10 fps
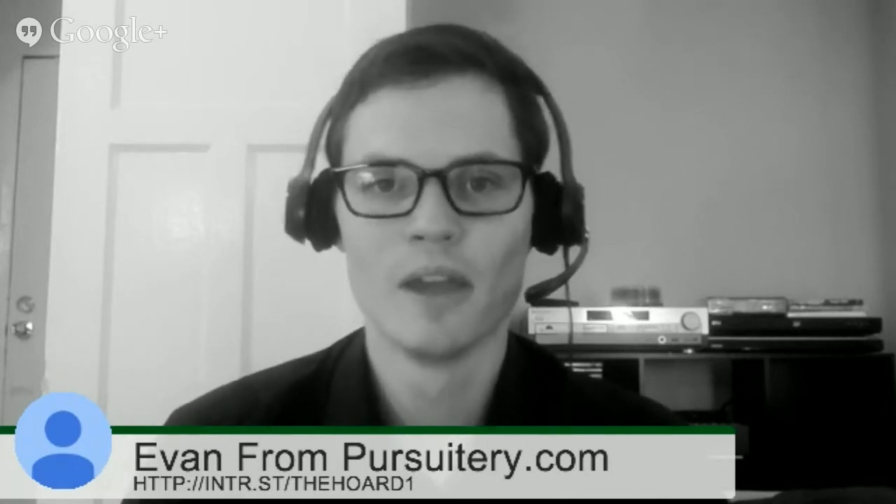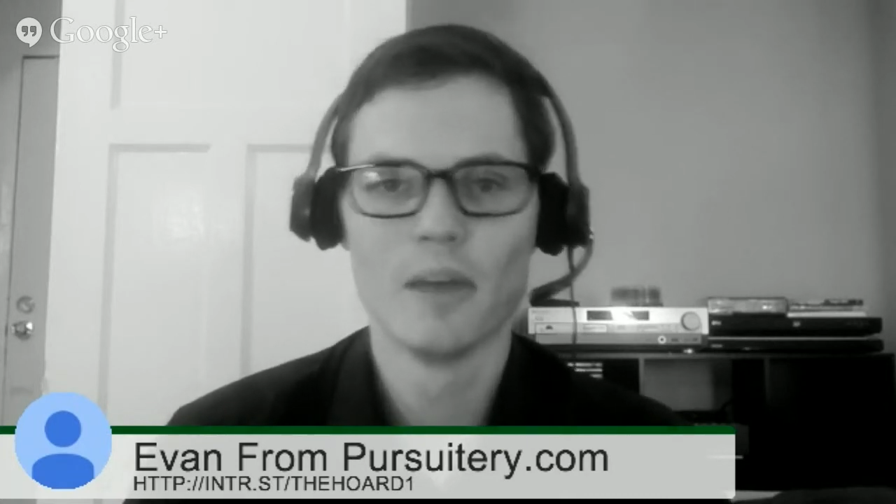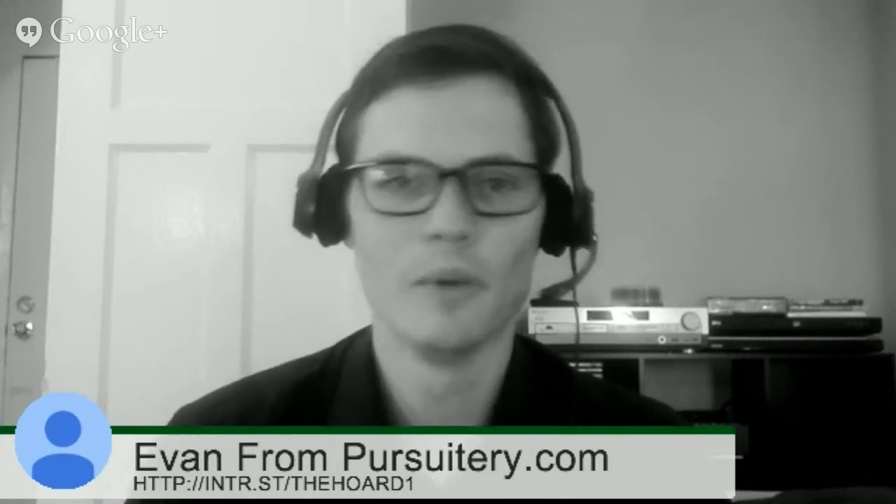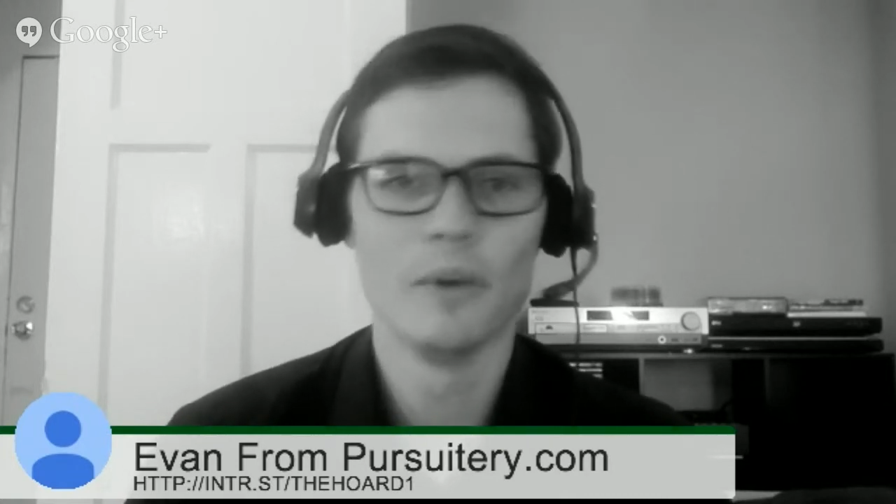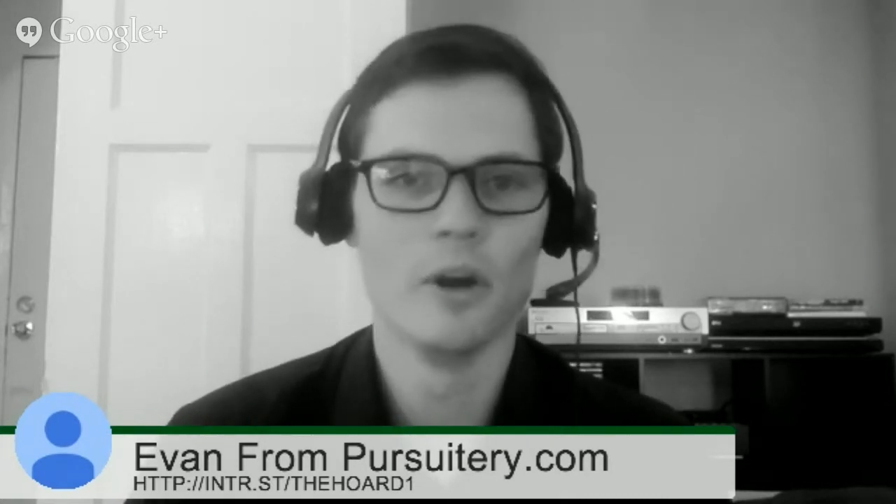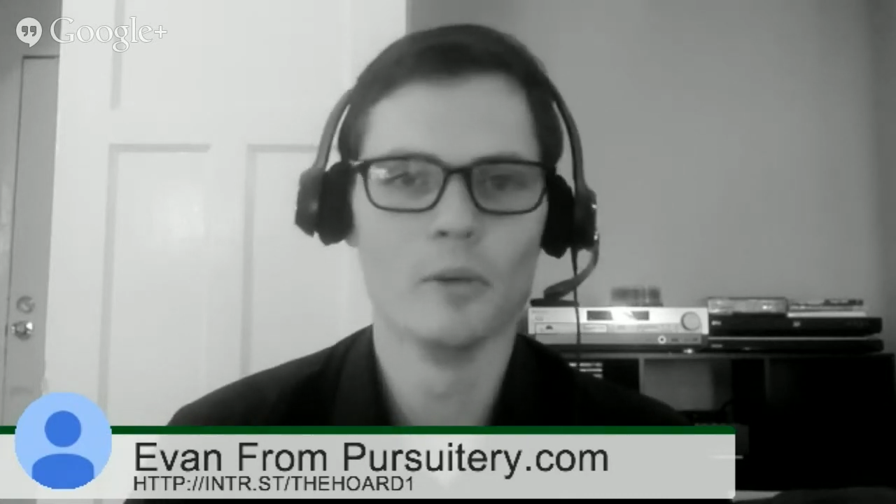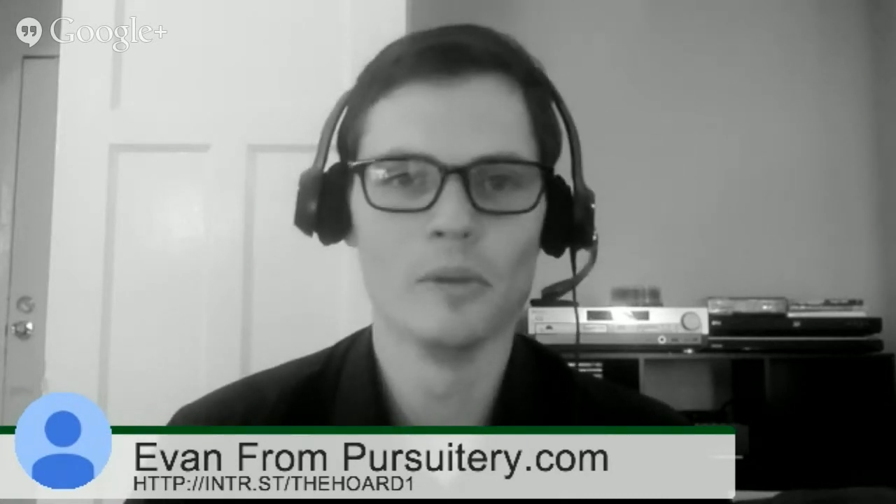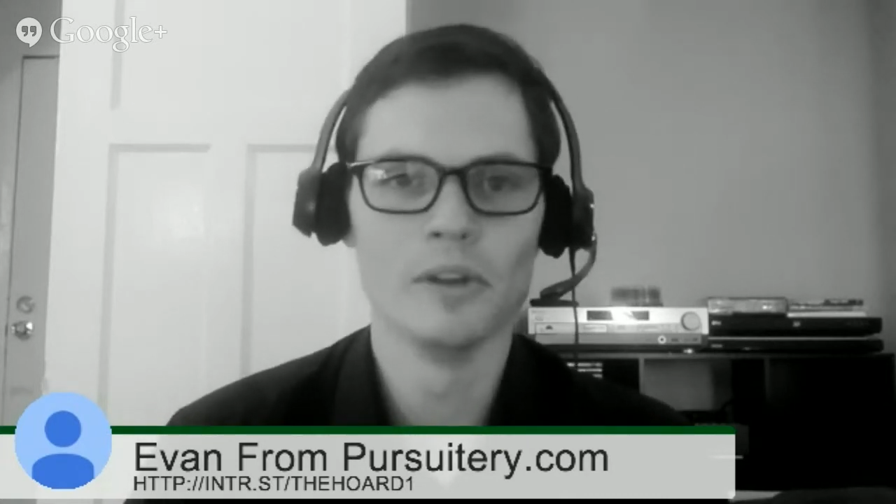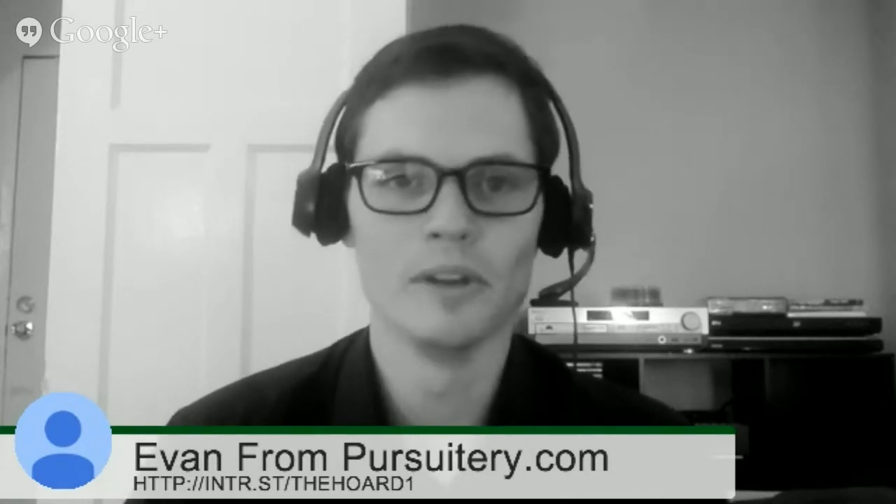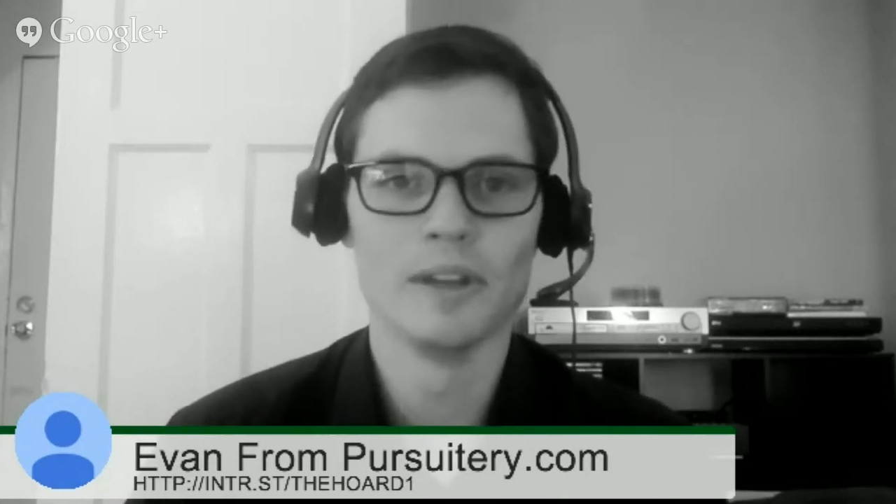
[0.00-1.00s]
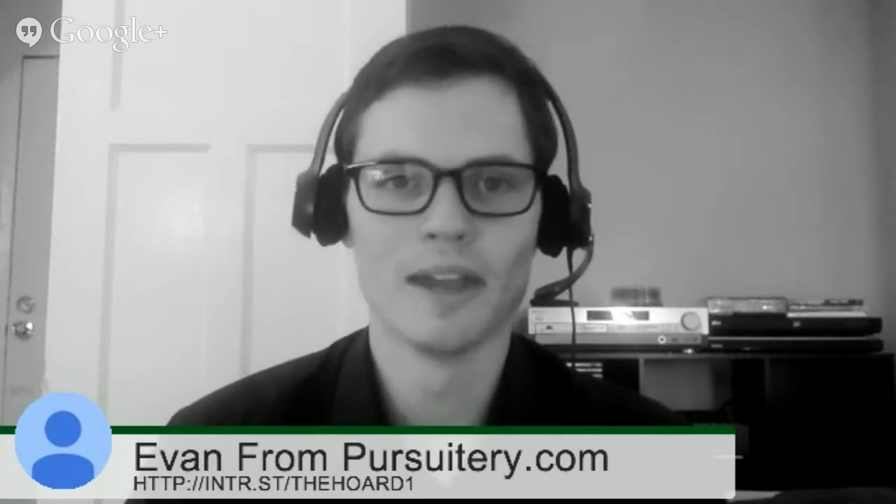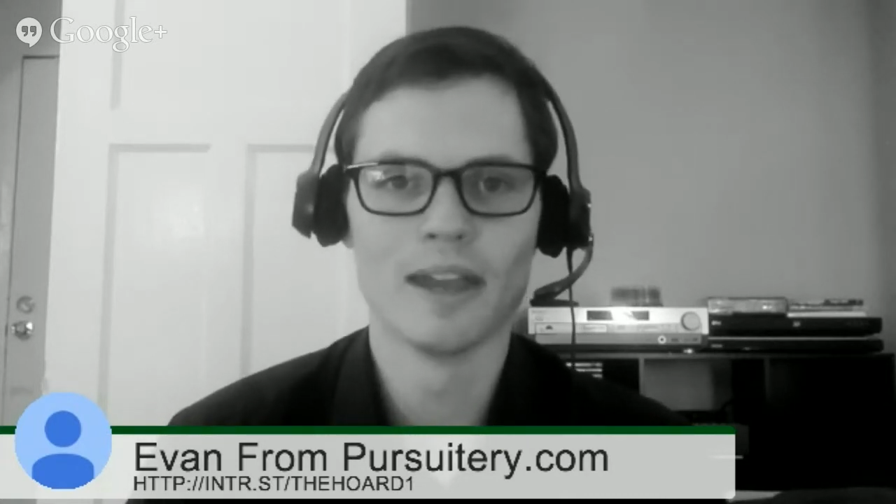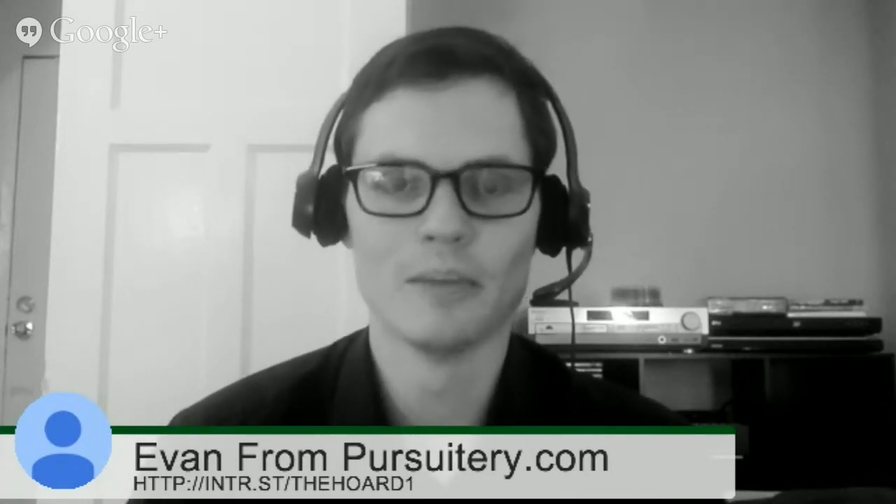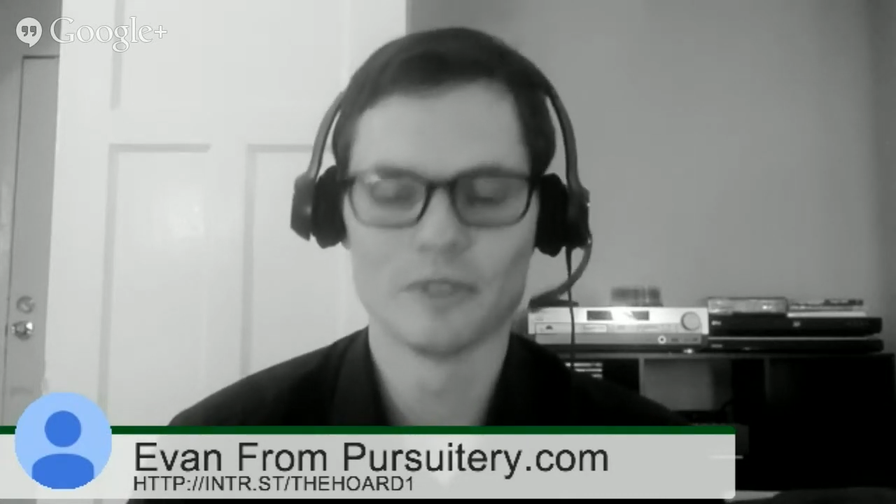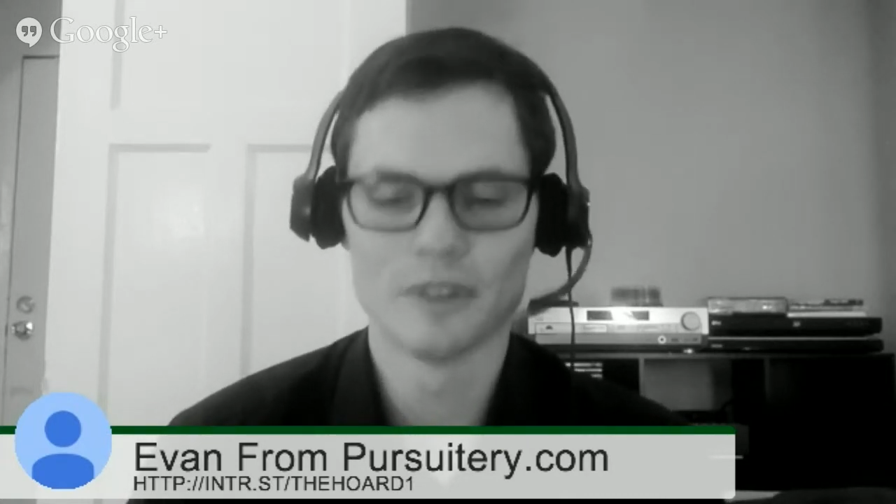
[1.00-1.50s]
We hope you're building
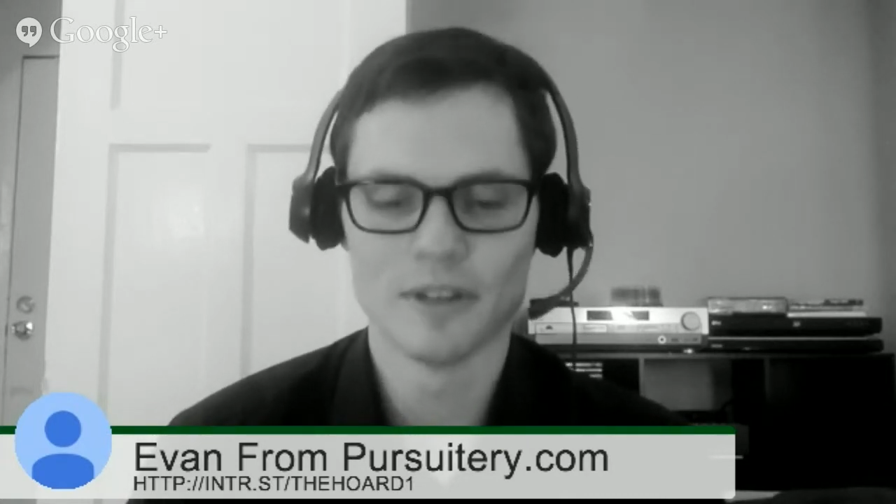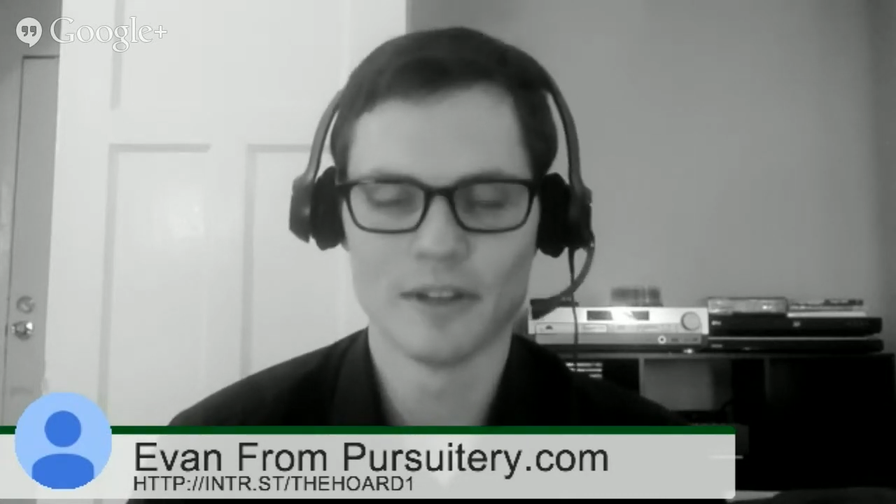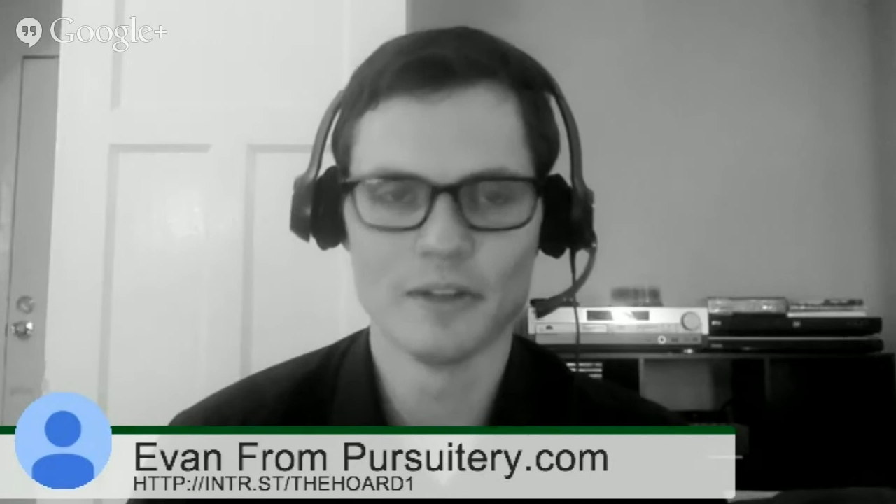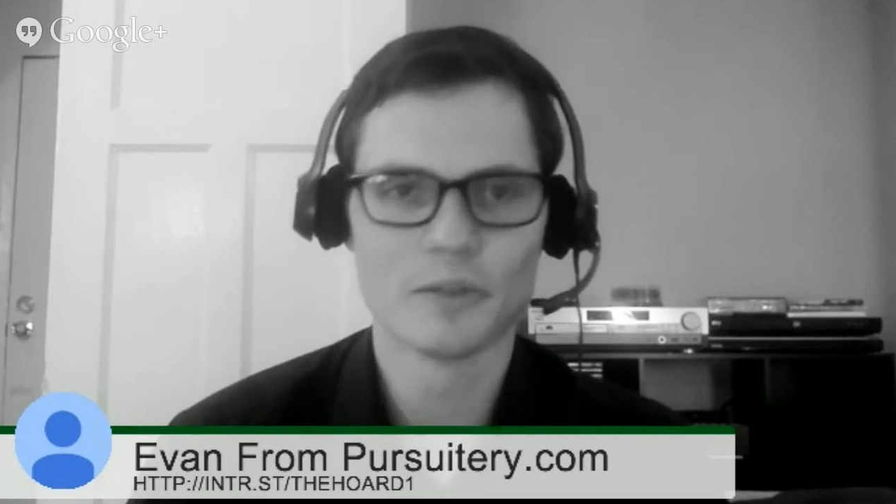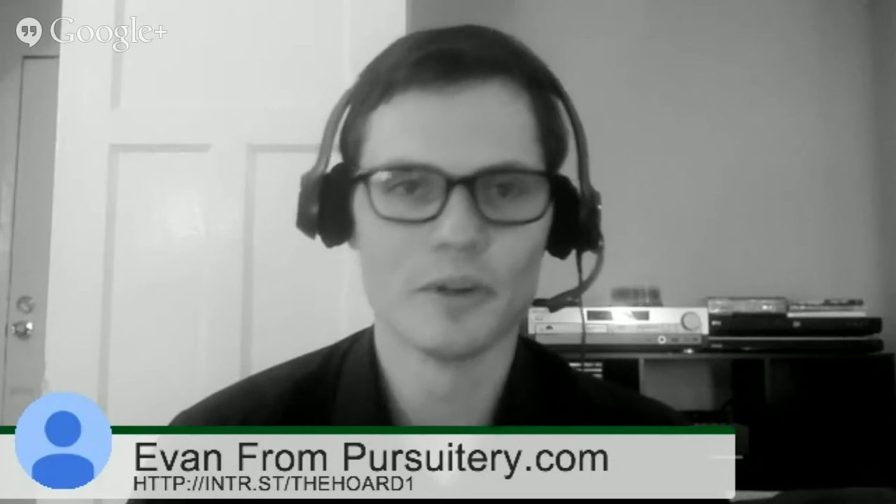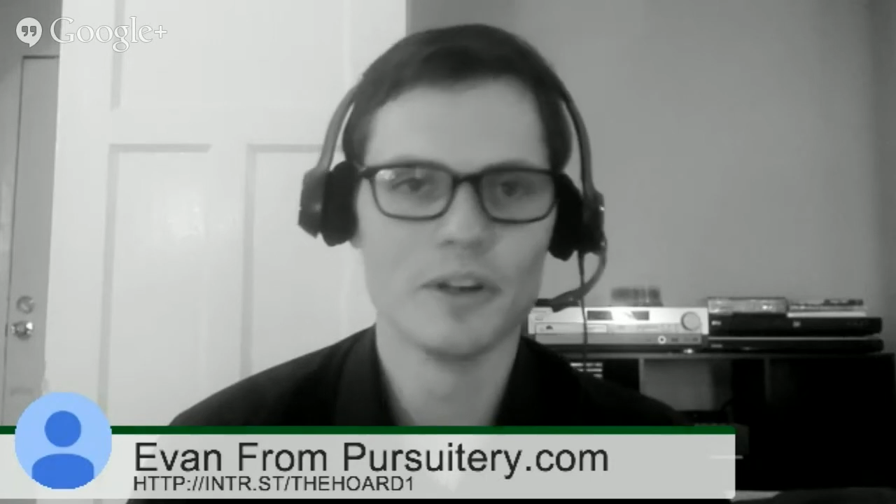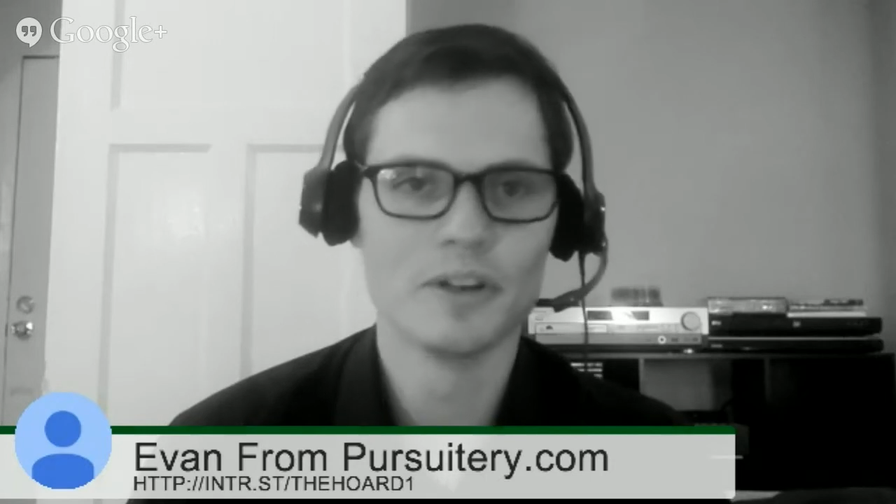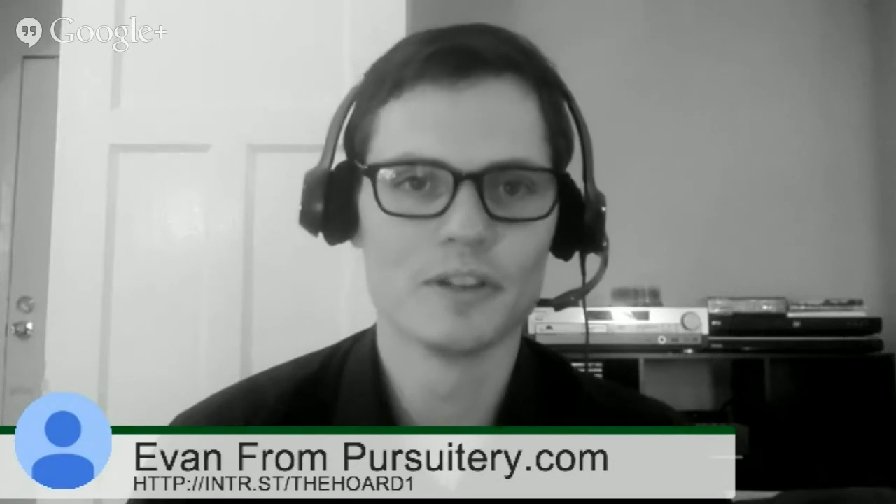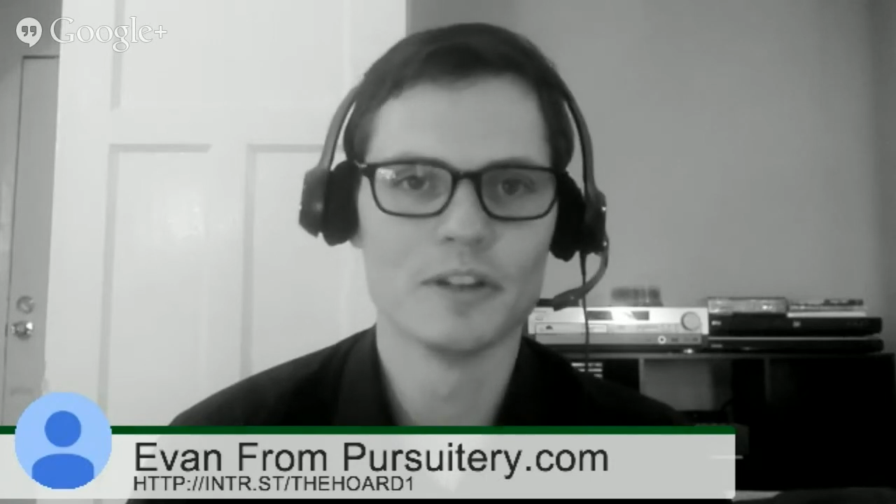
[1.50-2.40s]
games and telling stories